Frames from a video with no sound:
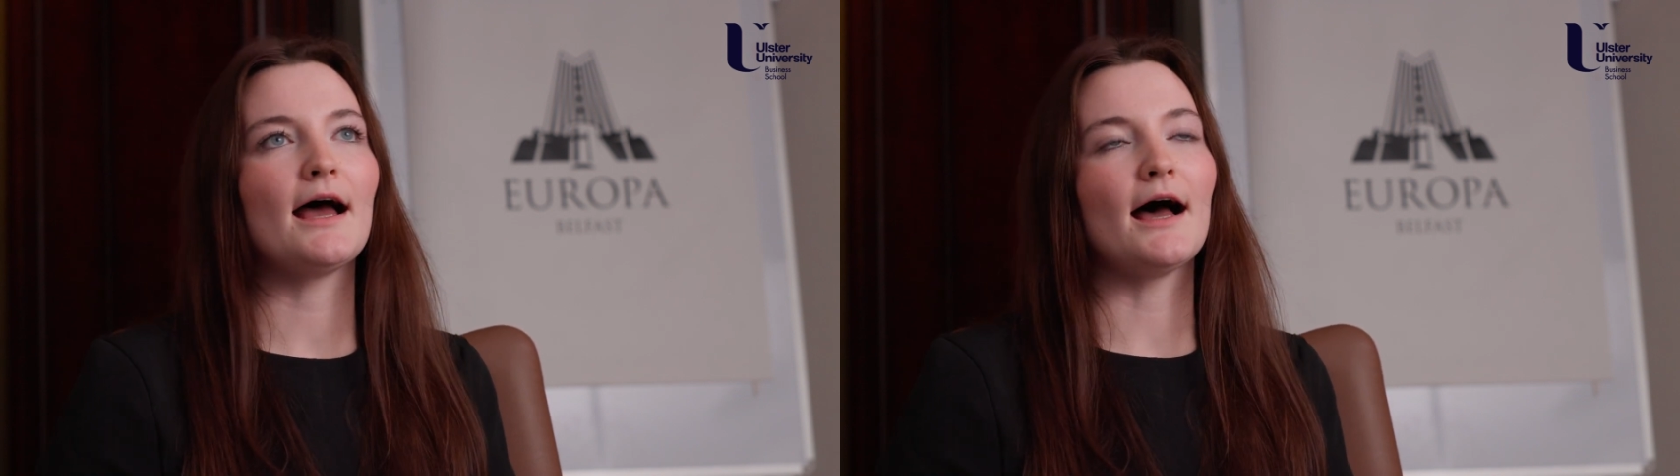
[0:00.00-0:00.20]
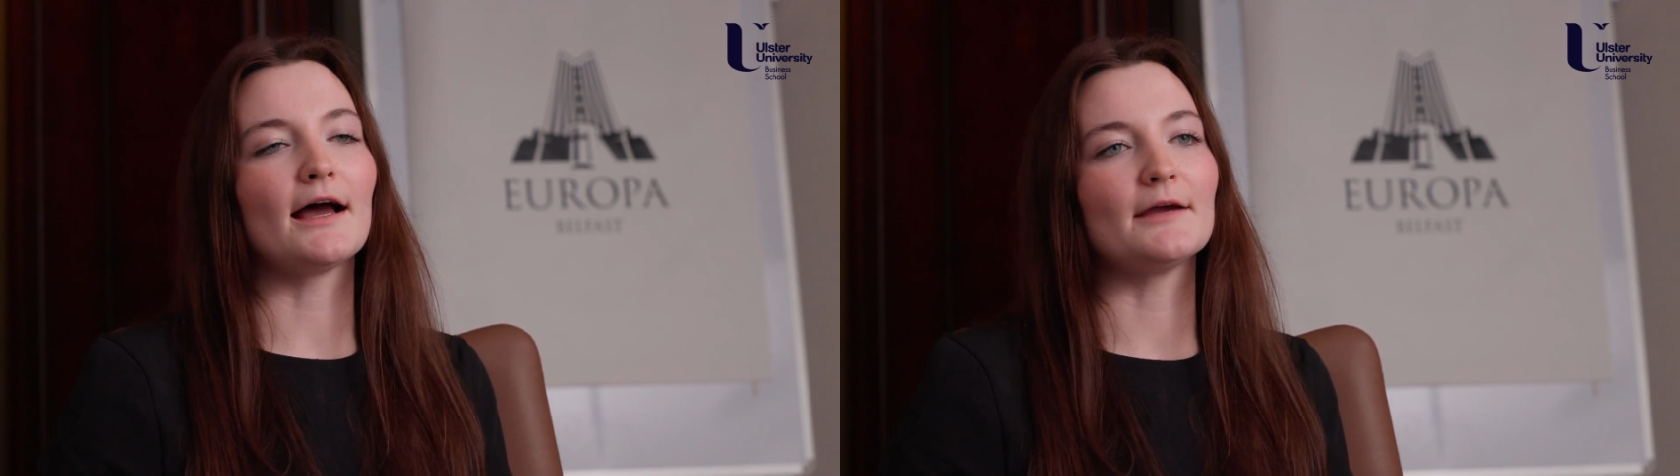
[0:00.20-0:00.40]

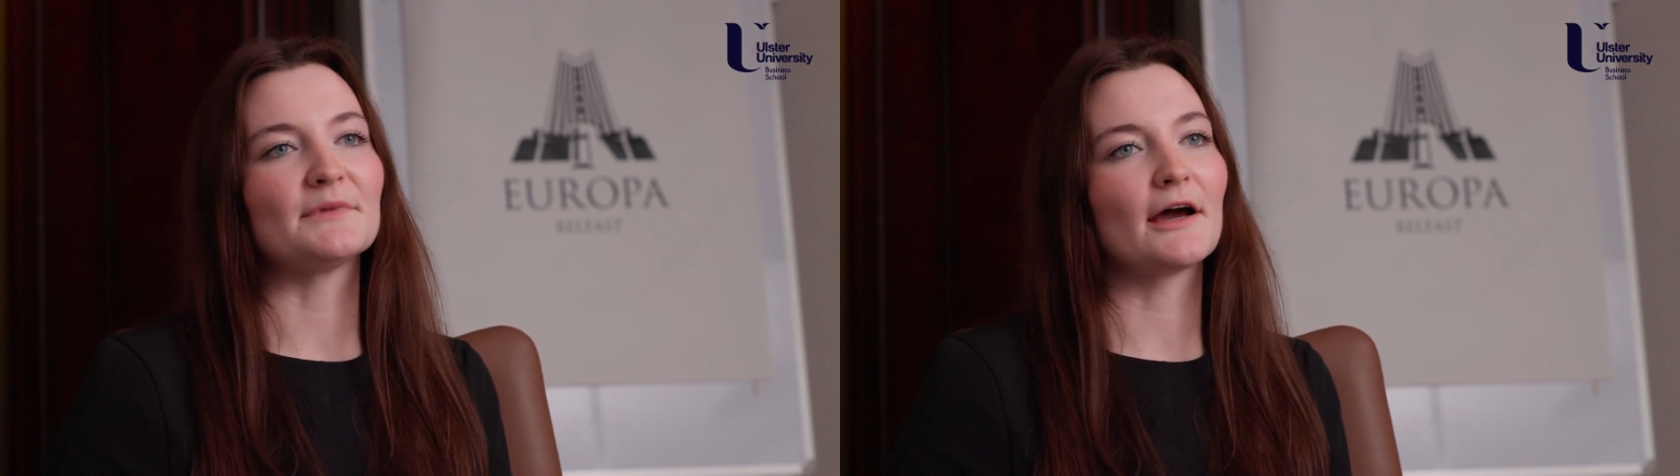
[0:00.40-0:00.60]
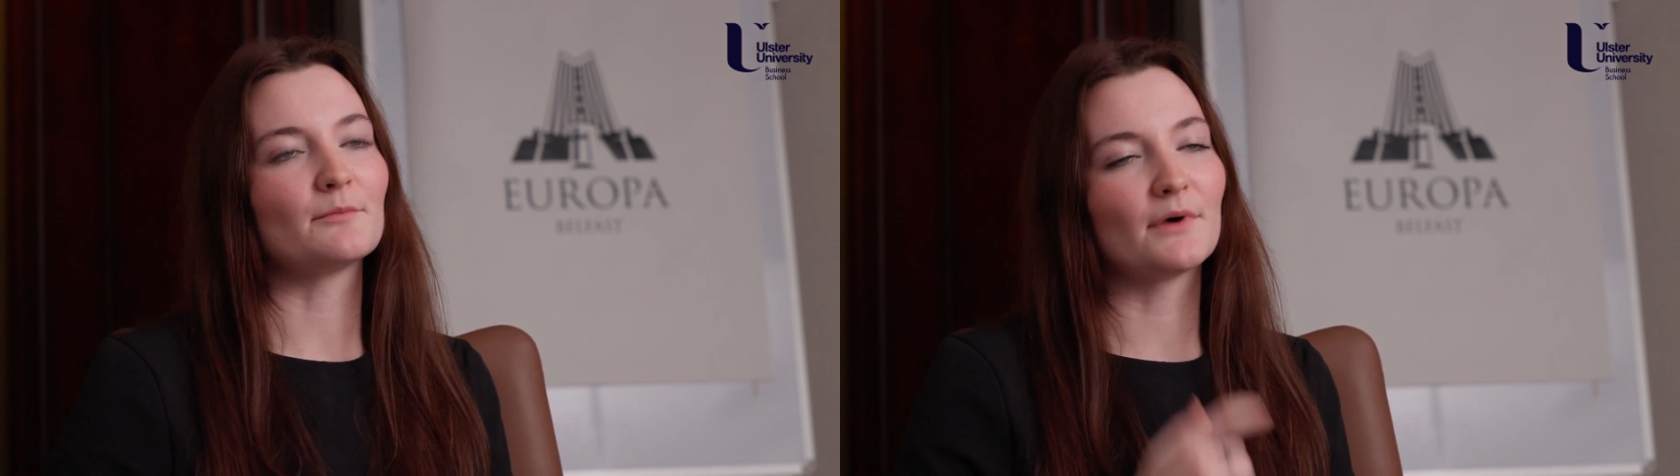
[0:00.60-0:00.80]

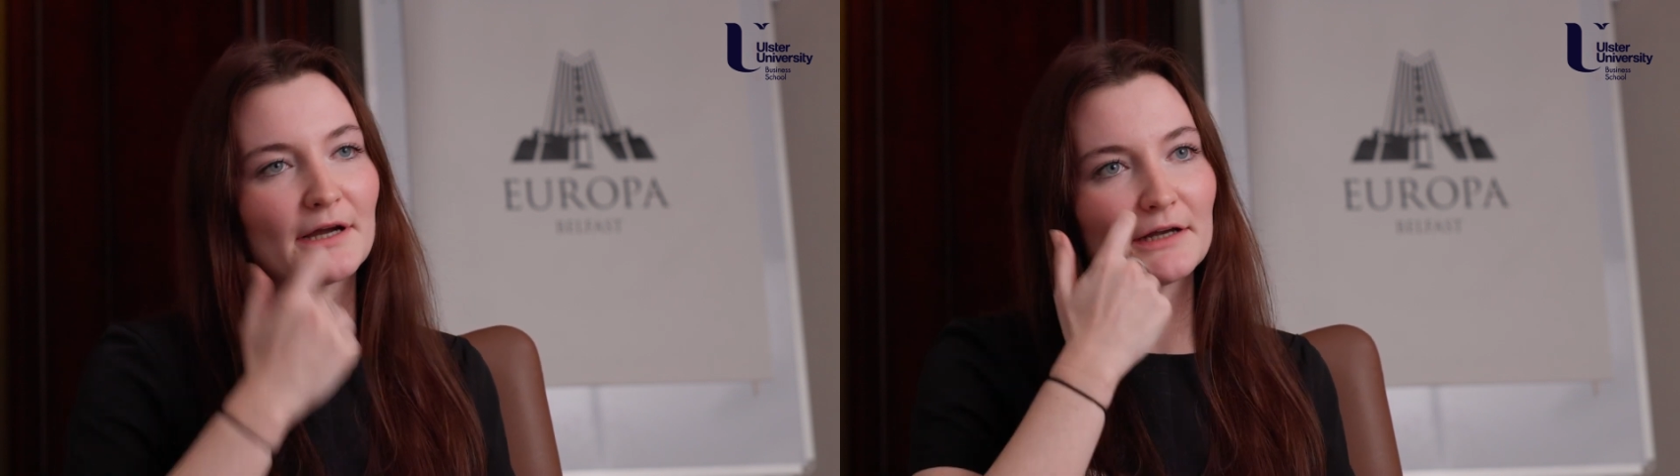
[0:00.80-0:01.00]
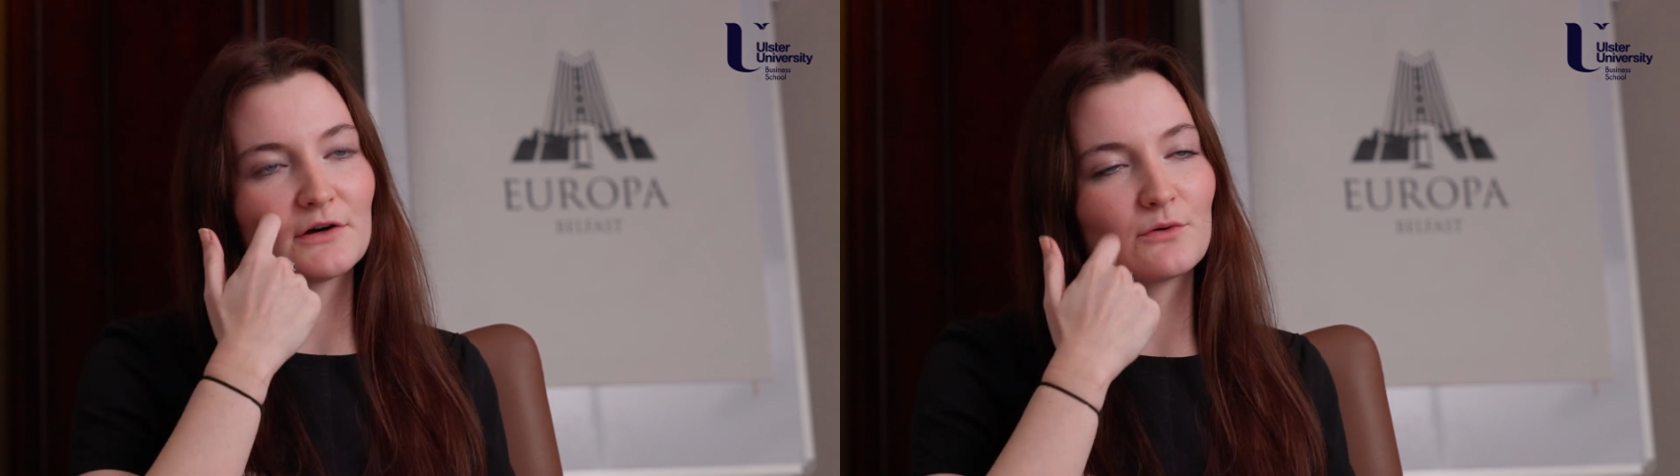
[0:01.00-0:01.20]
I'm now
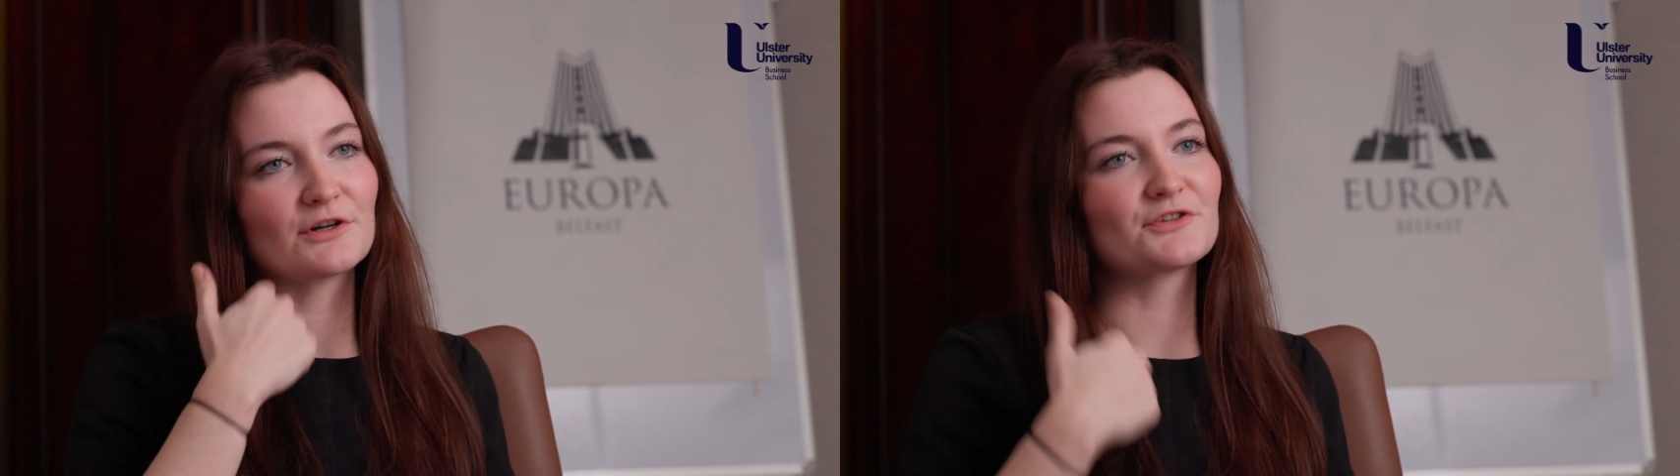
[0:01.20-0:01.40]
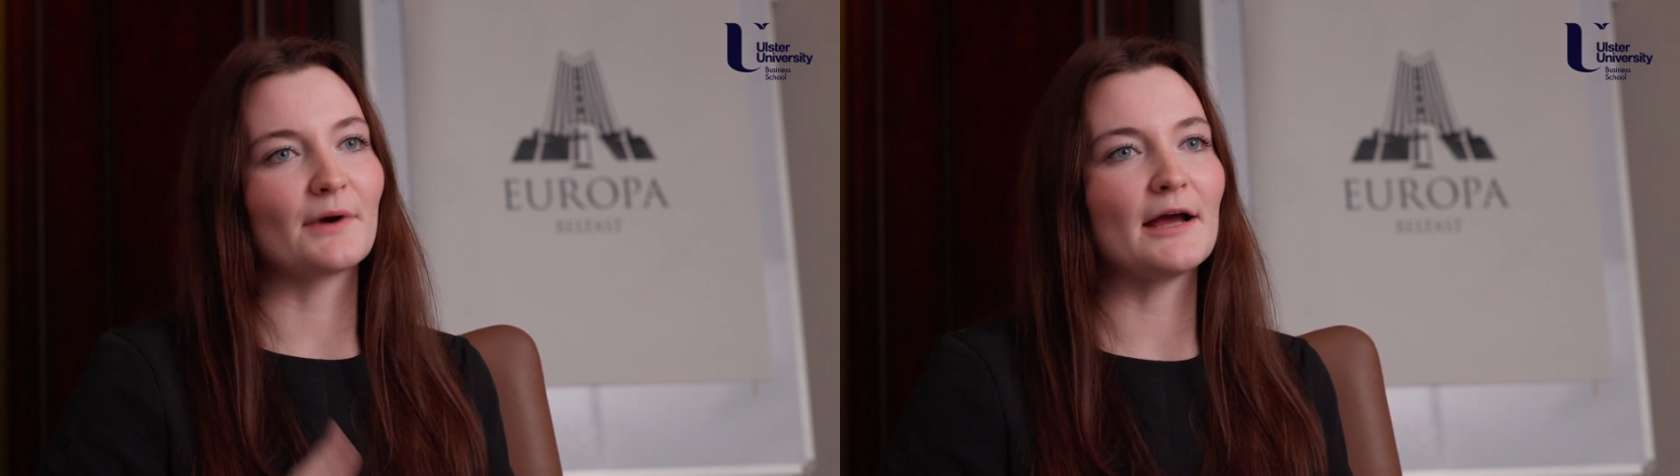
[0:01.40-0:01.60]
my course